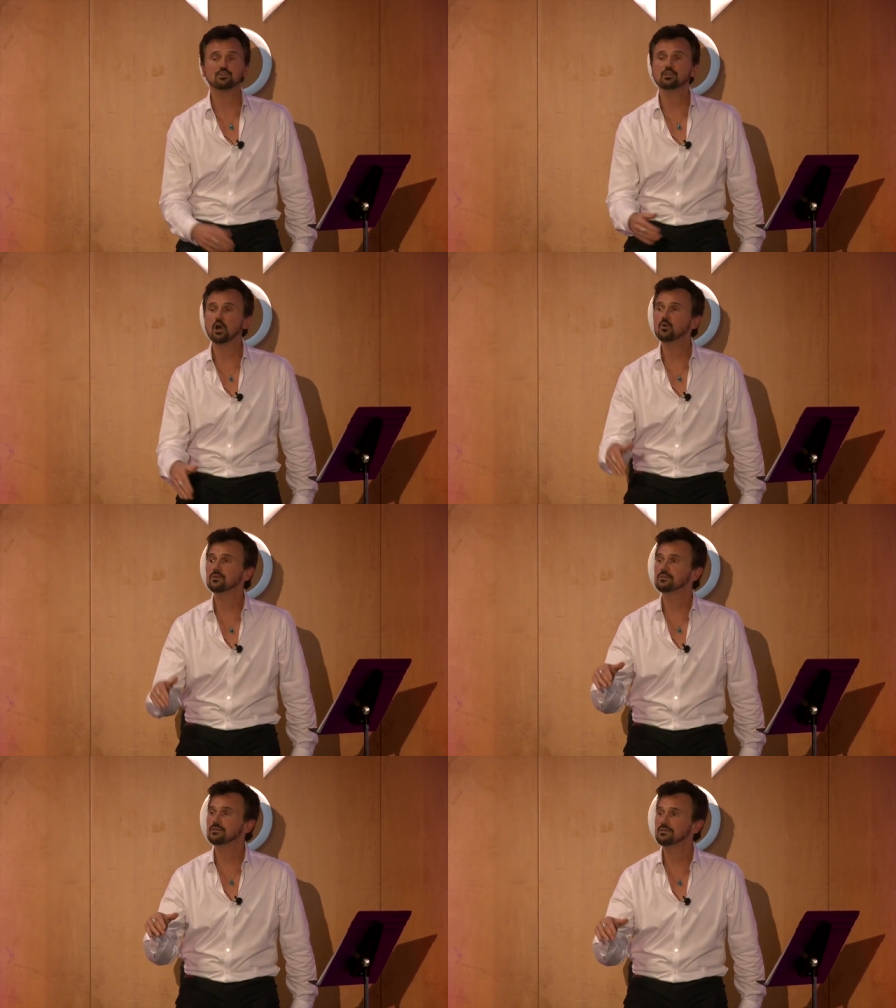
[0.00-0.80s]

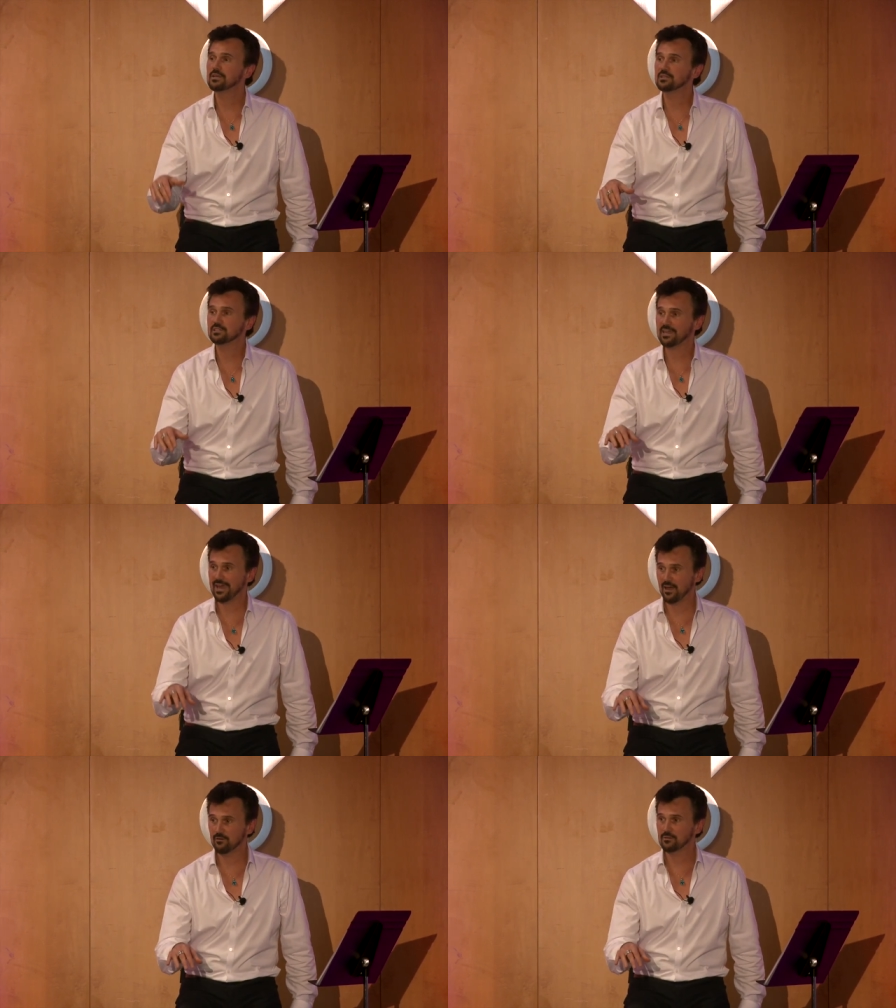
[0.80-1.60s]
Don't
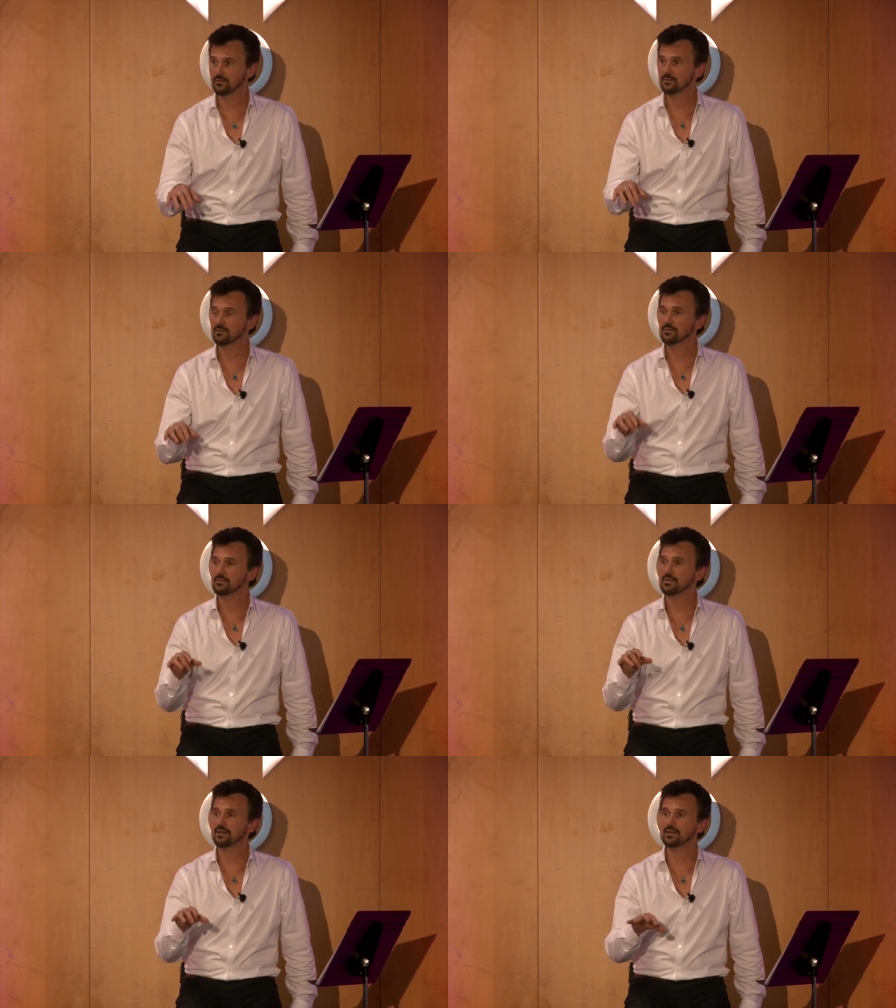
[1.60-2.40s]
discount
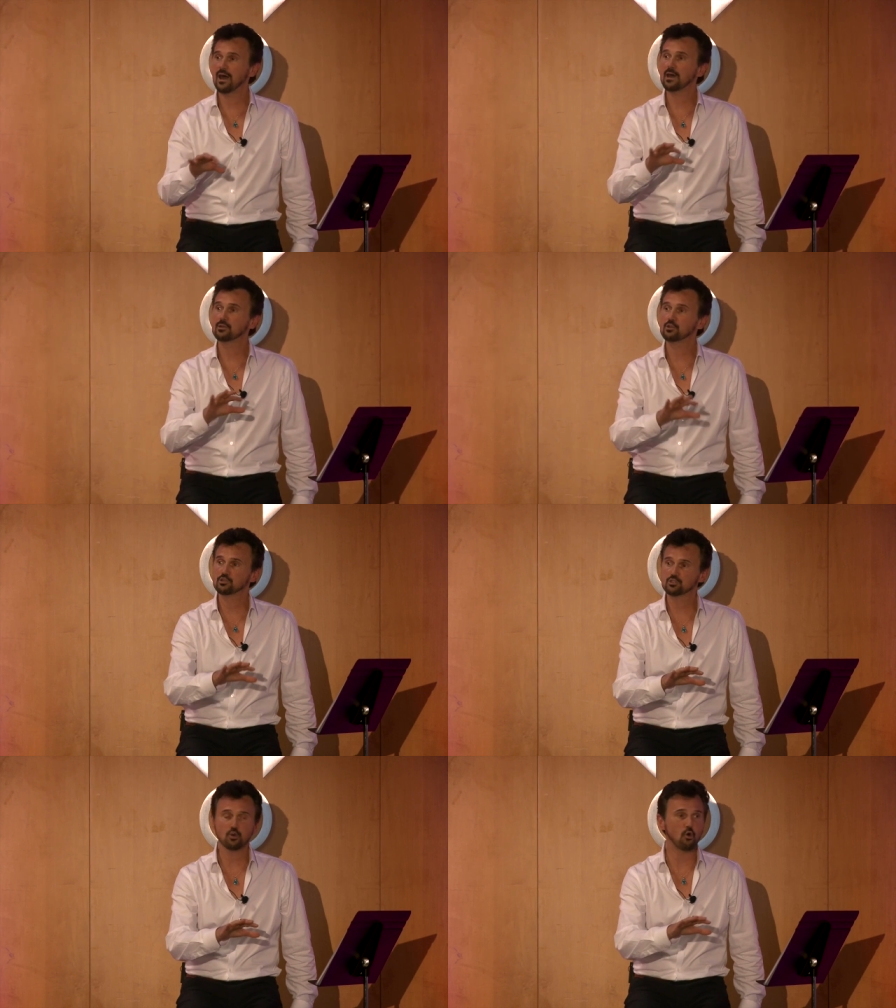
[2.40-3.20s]
that God or
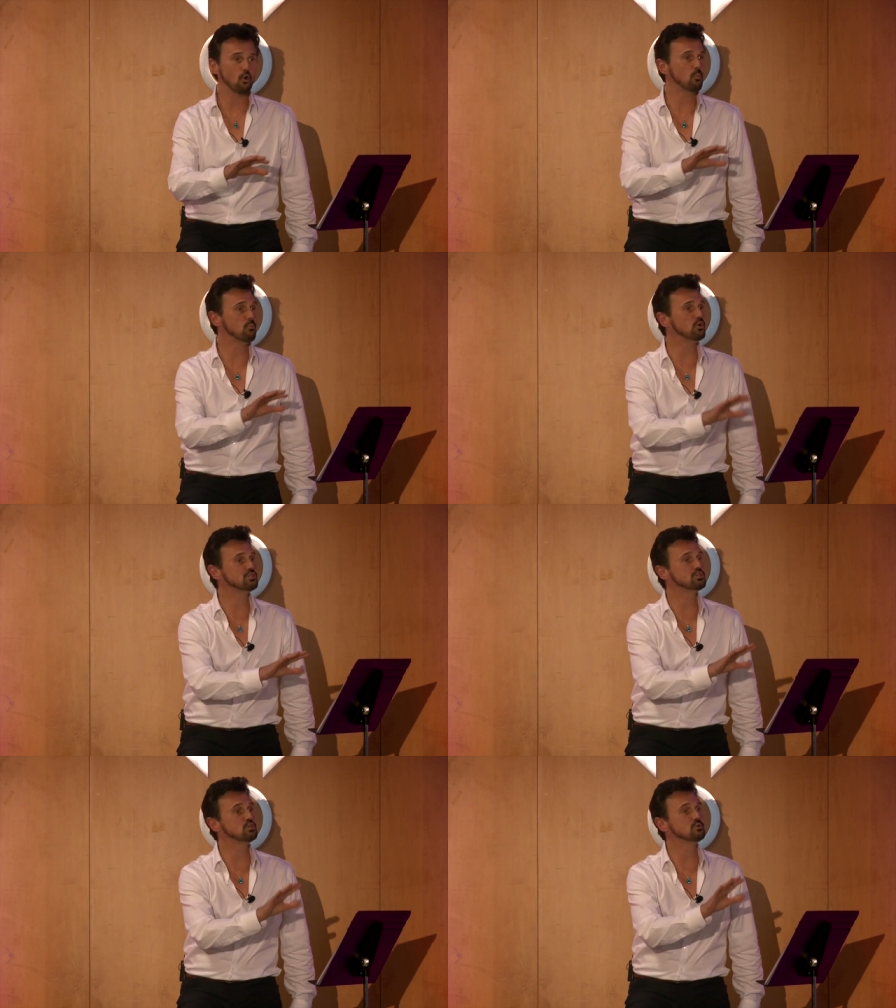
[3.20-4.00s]
your soul
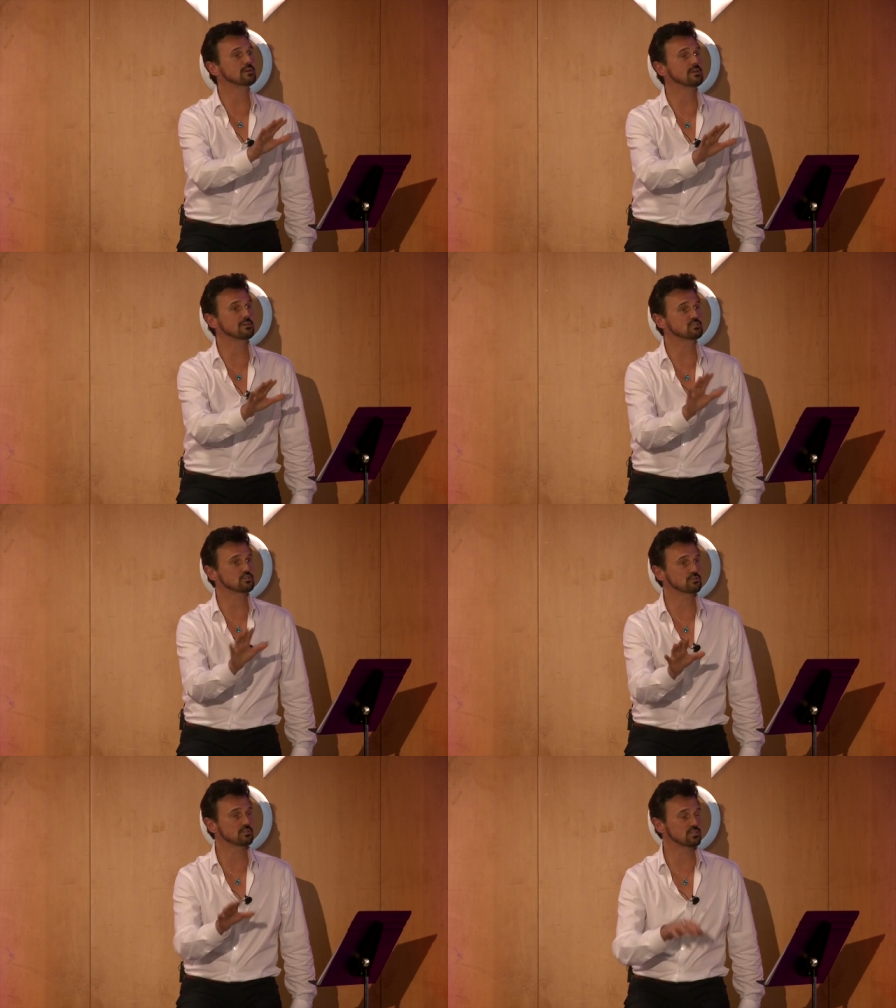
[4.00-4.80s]
put you in
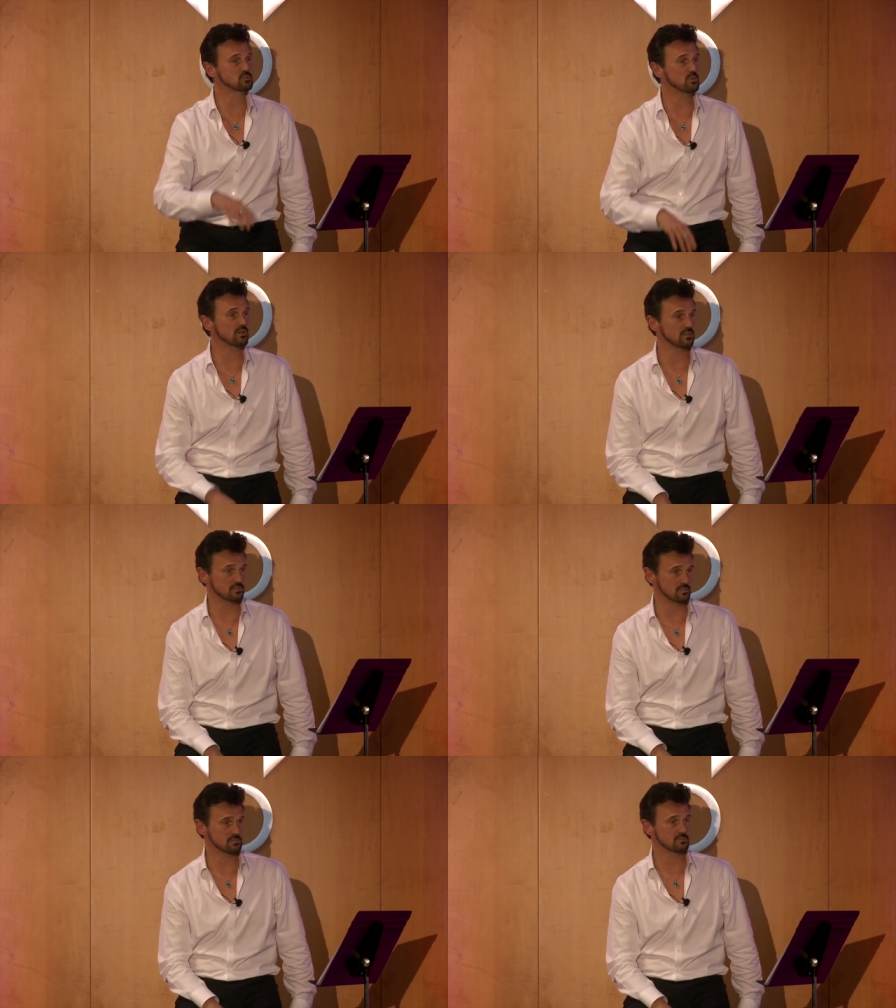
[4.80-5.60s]
certain
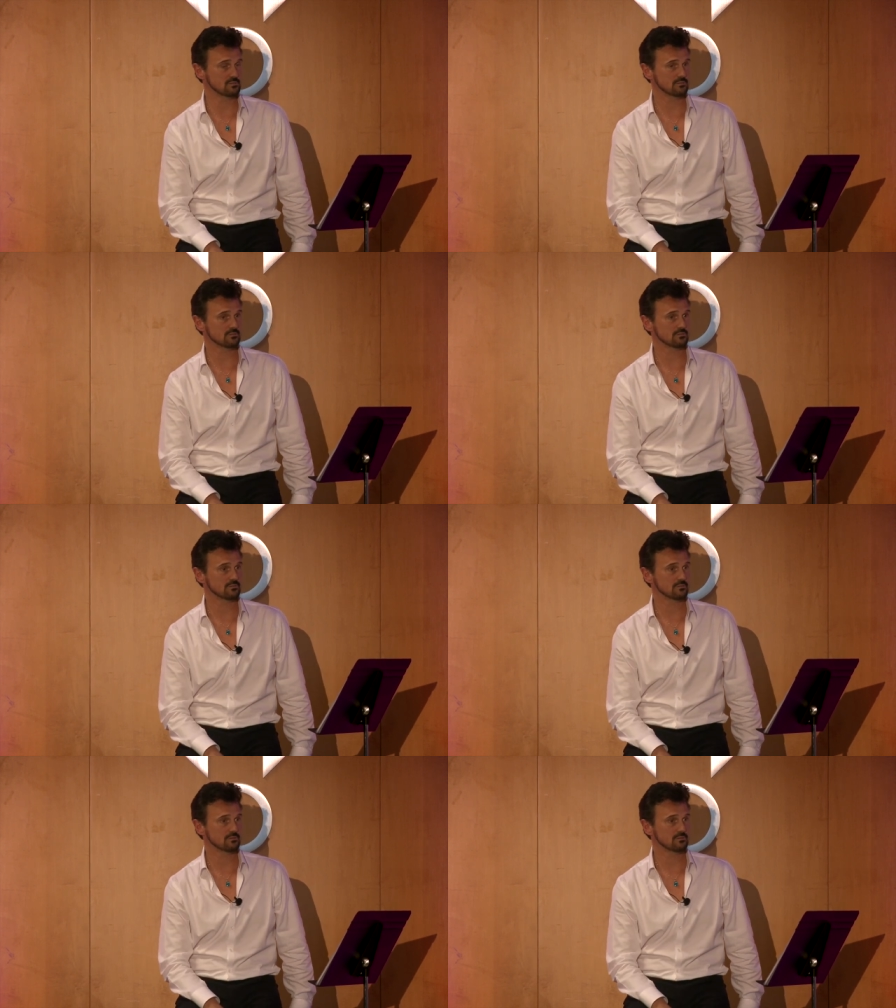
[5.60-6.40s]
experiences
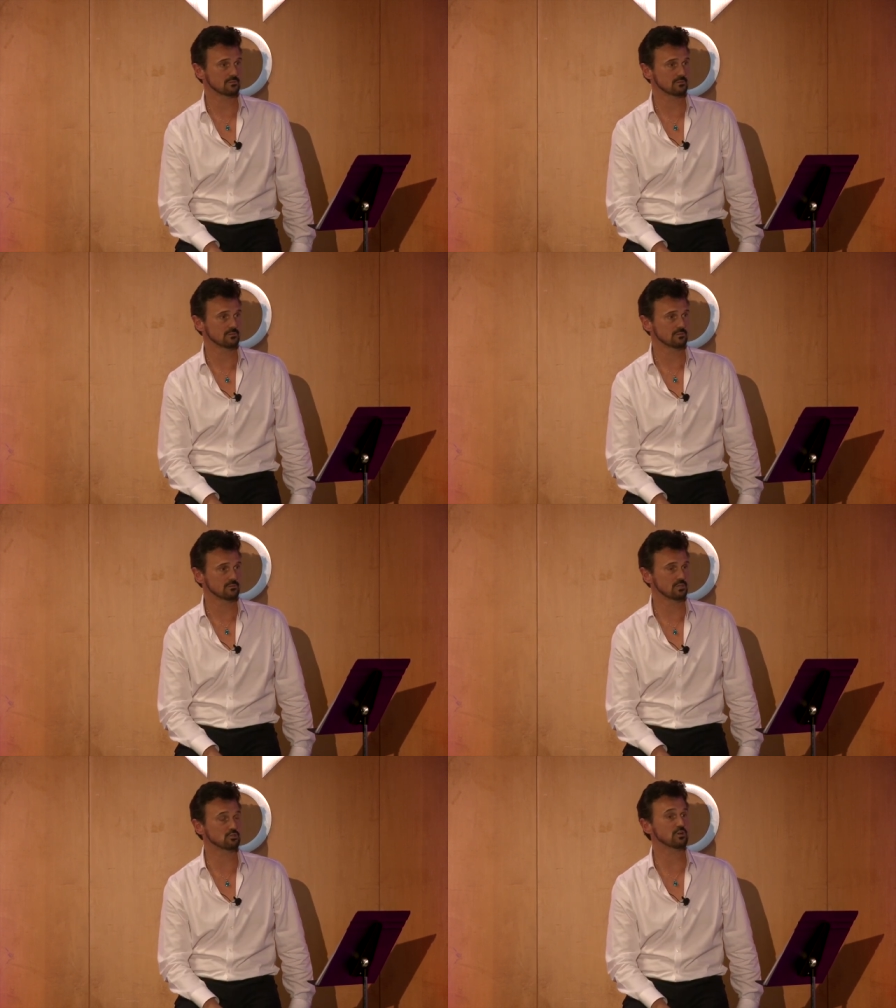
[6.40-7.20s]

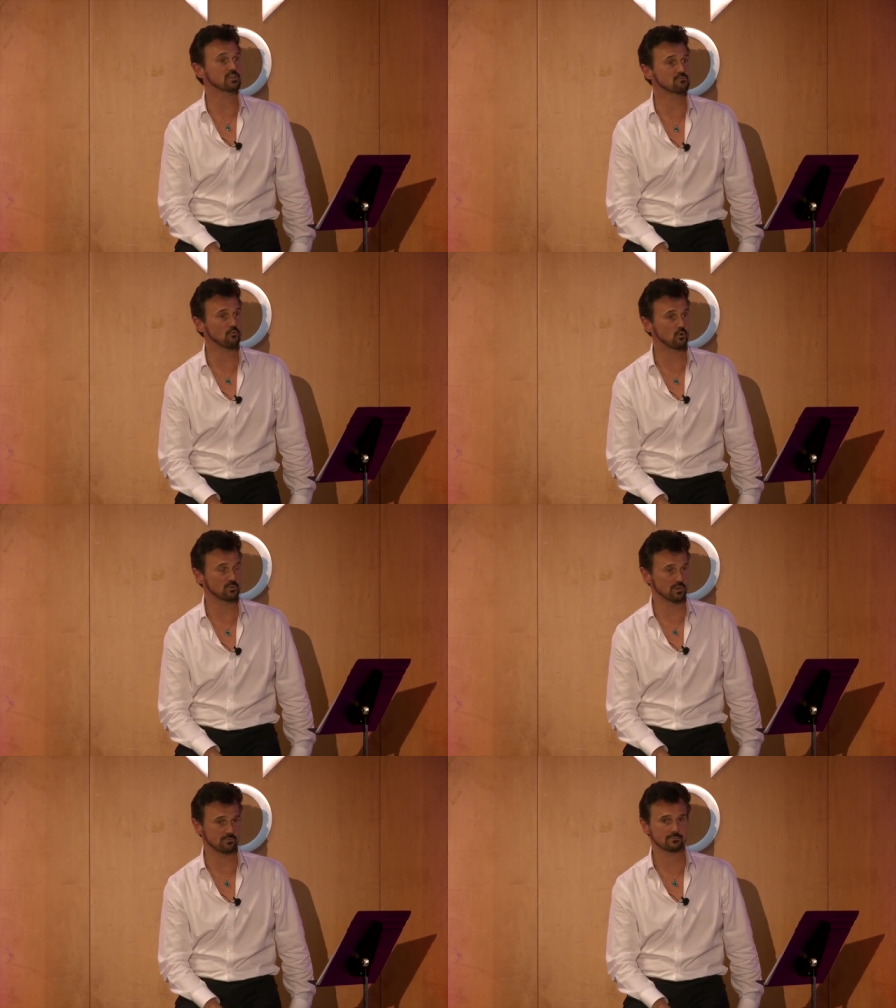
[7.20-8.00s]
to
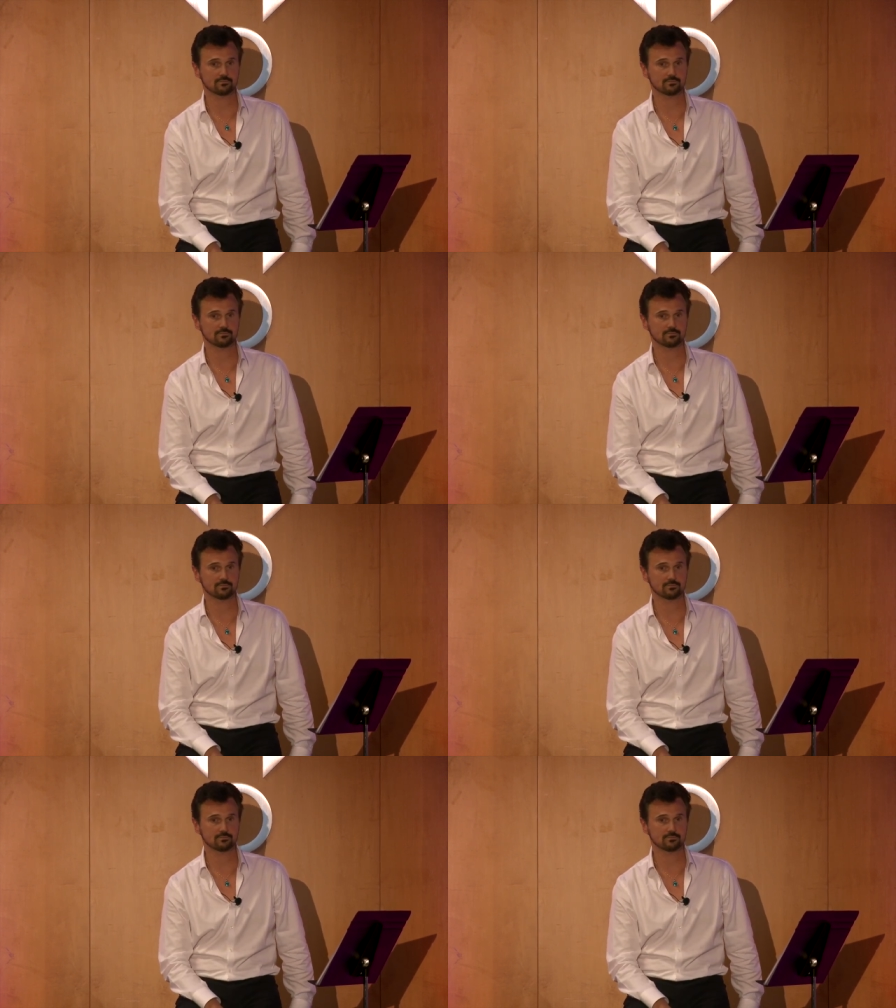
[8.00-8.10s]
transform you.